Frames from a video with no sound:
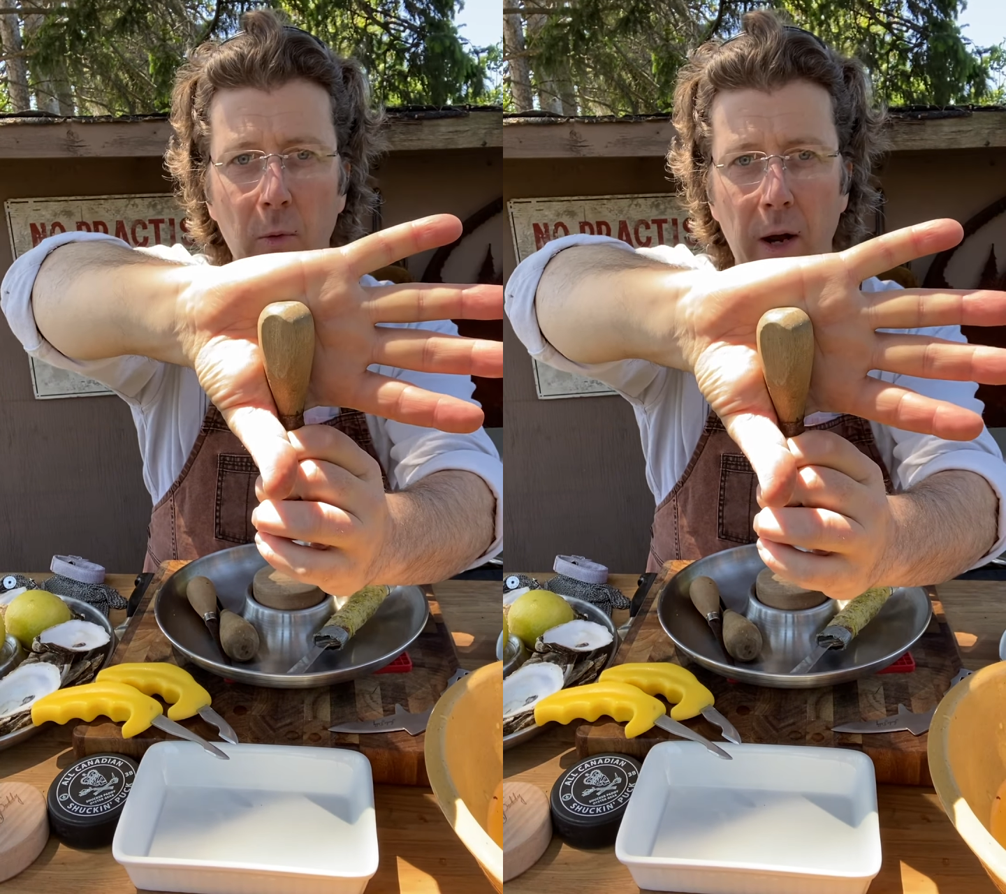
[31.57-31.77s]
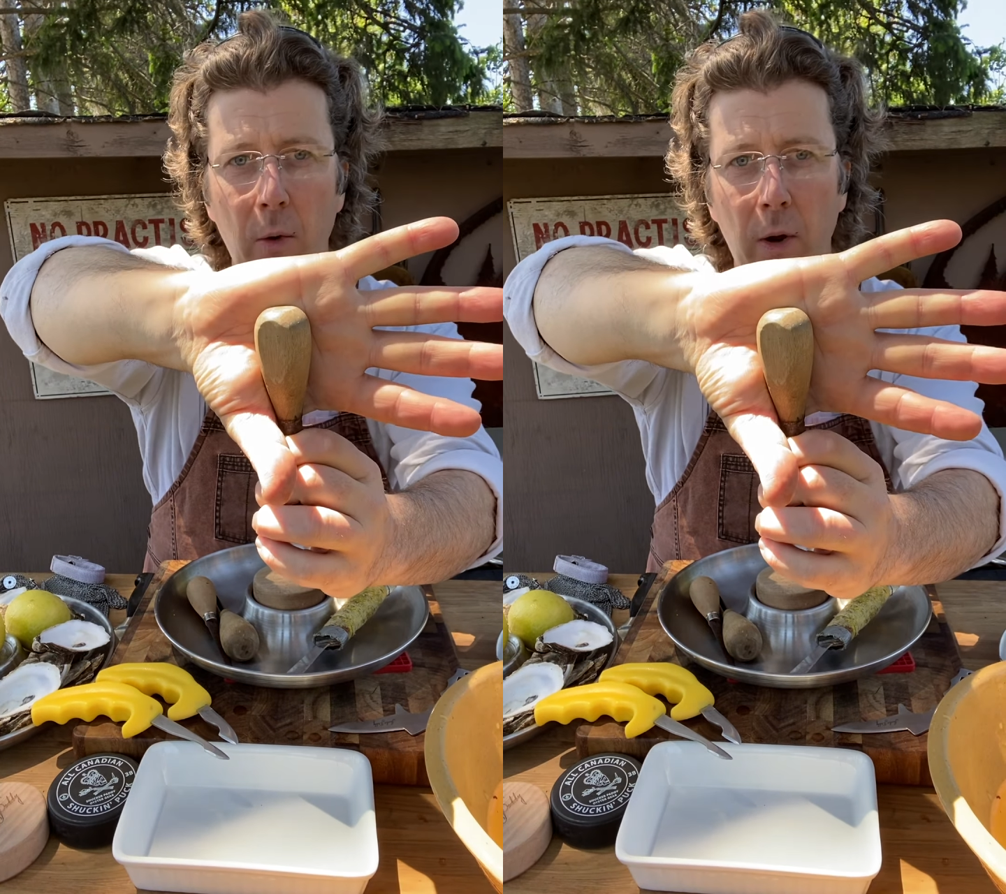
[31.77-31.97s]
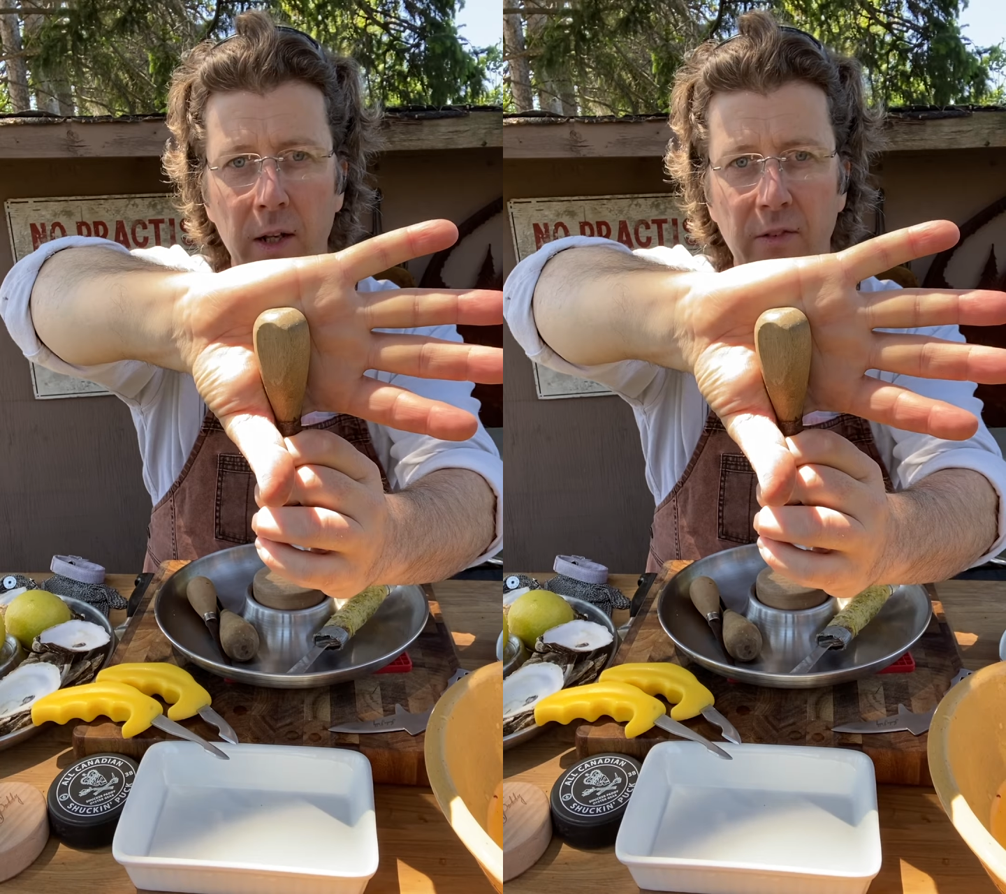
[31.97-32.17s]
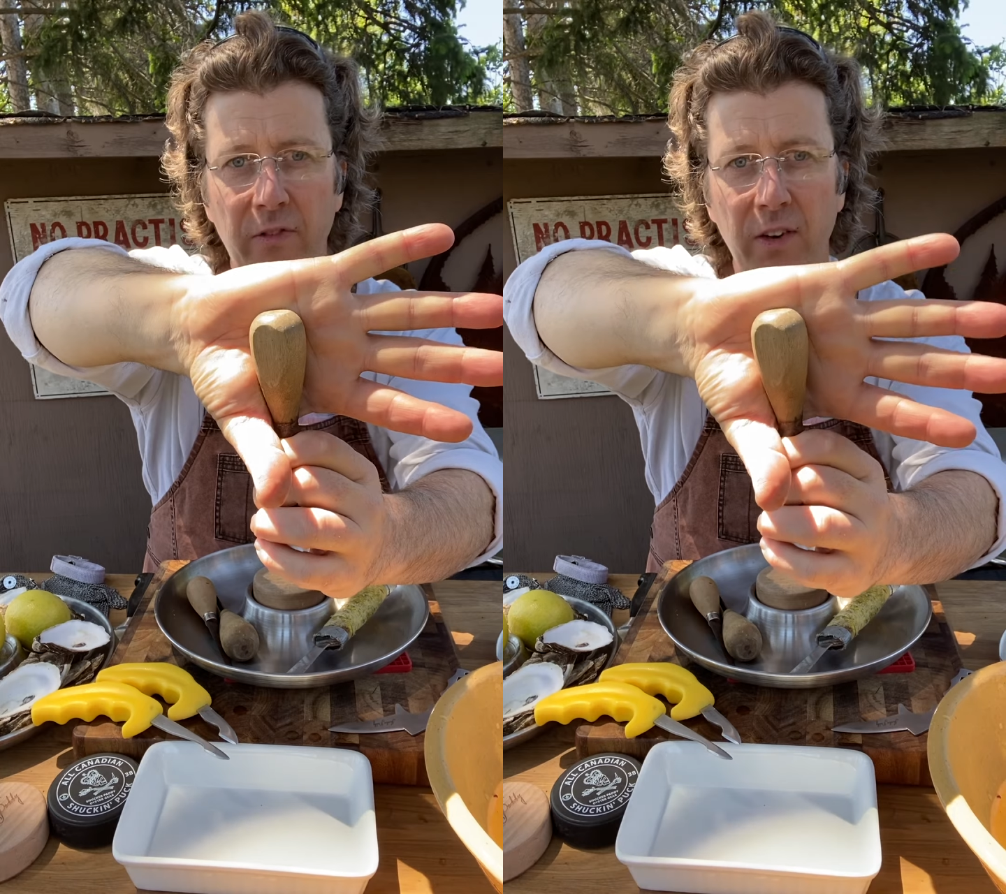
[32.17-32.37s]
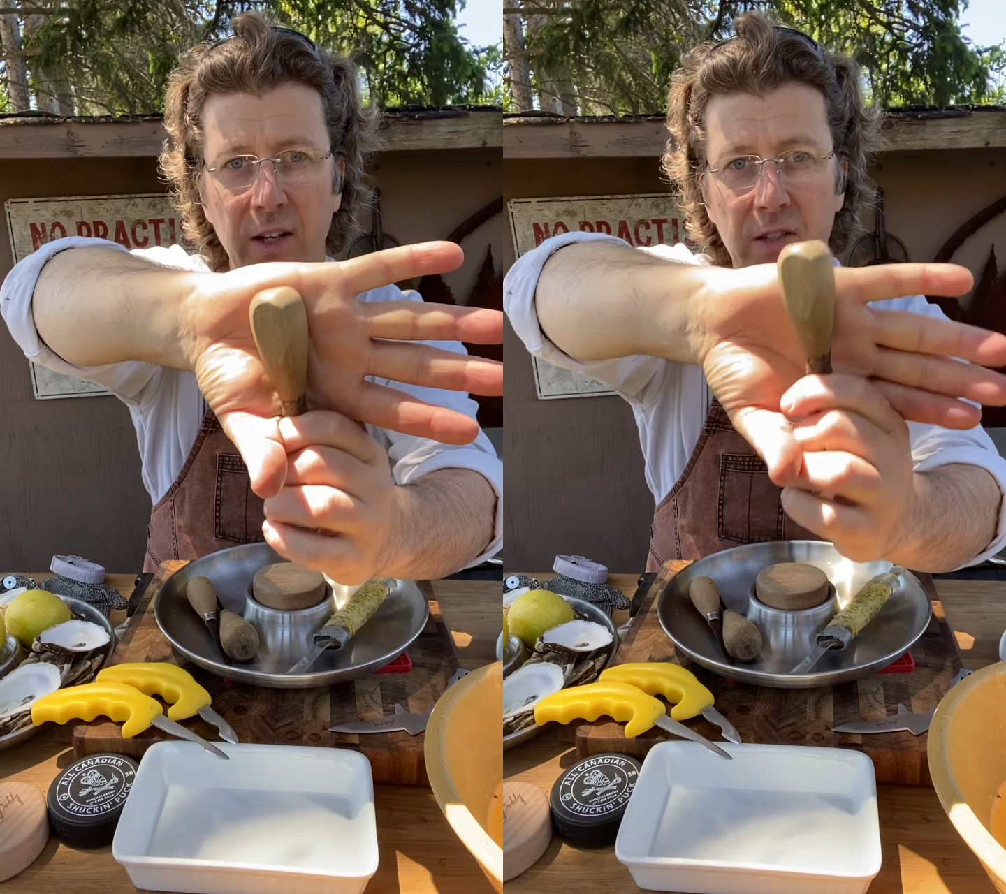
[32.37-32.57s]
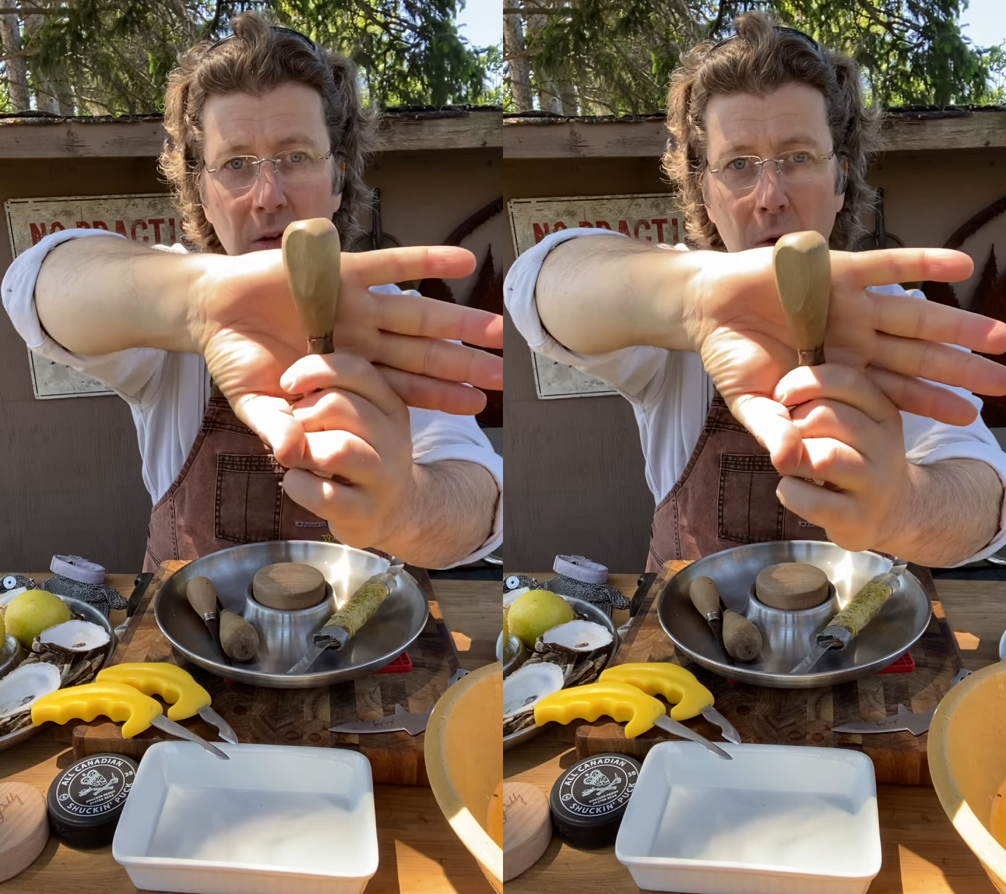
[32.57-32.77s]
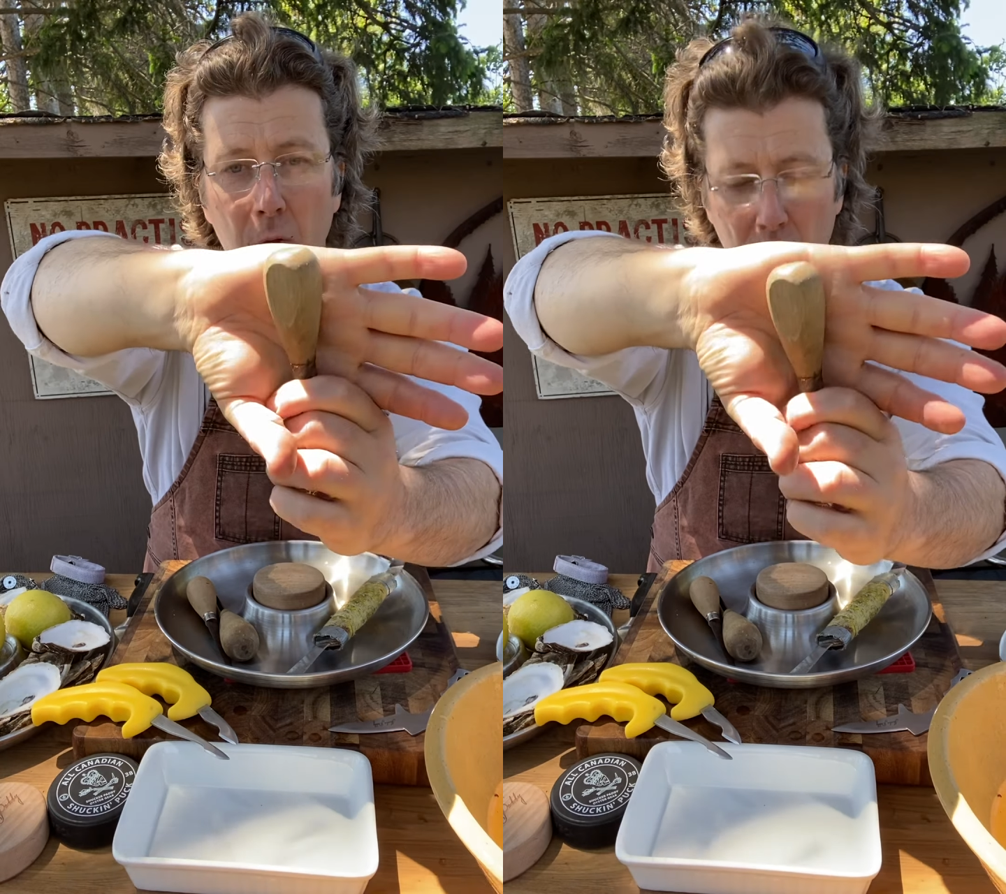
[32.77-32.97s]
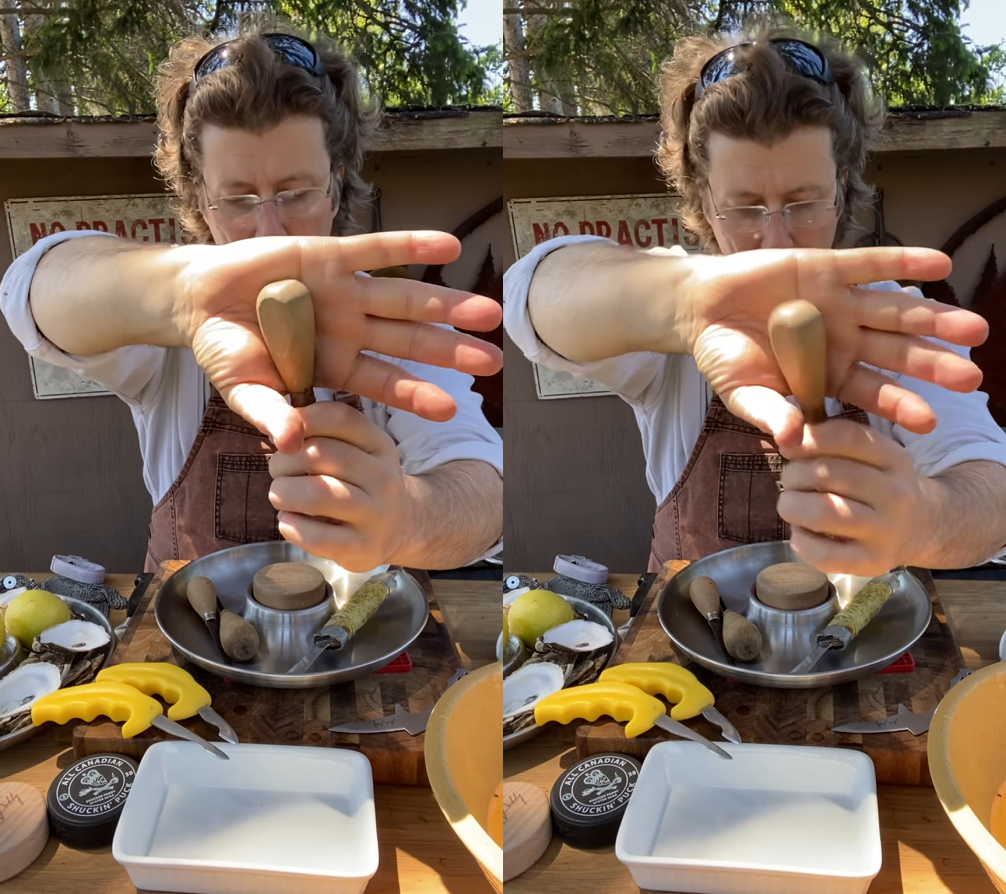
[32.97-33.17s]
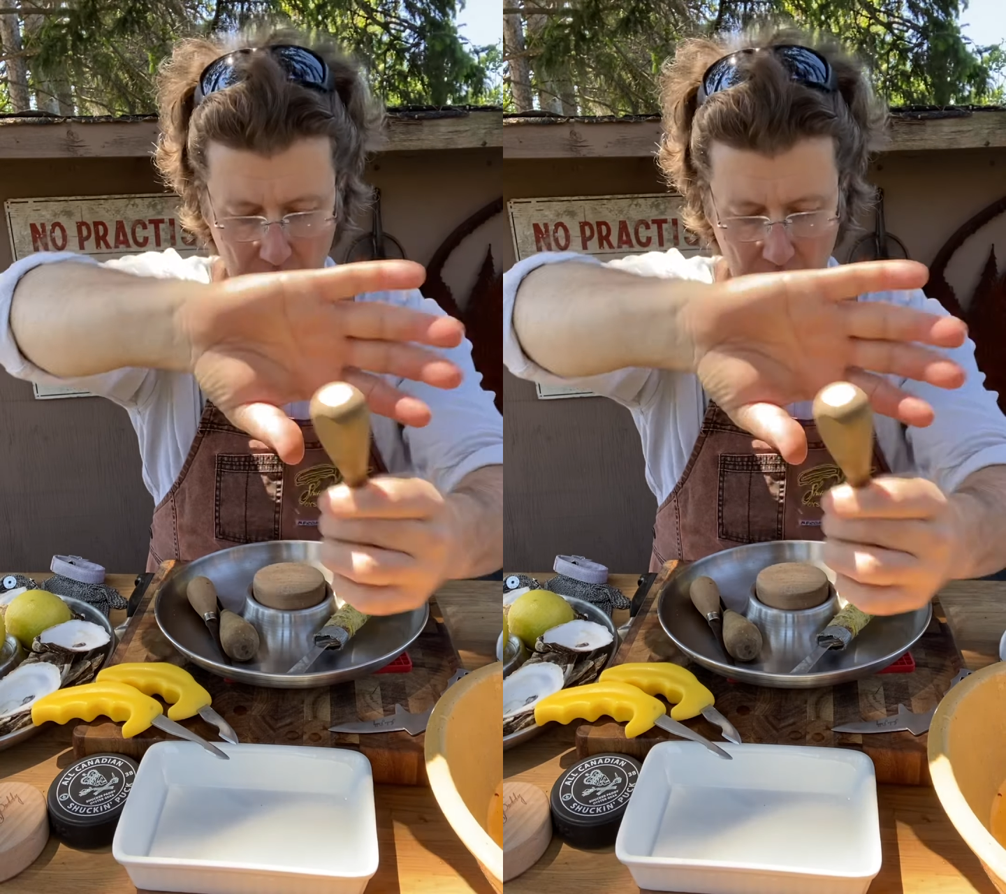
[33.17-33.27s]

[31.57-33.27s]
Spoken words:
What I want it to fit is the whole.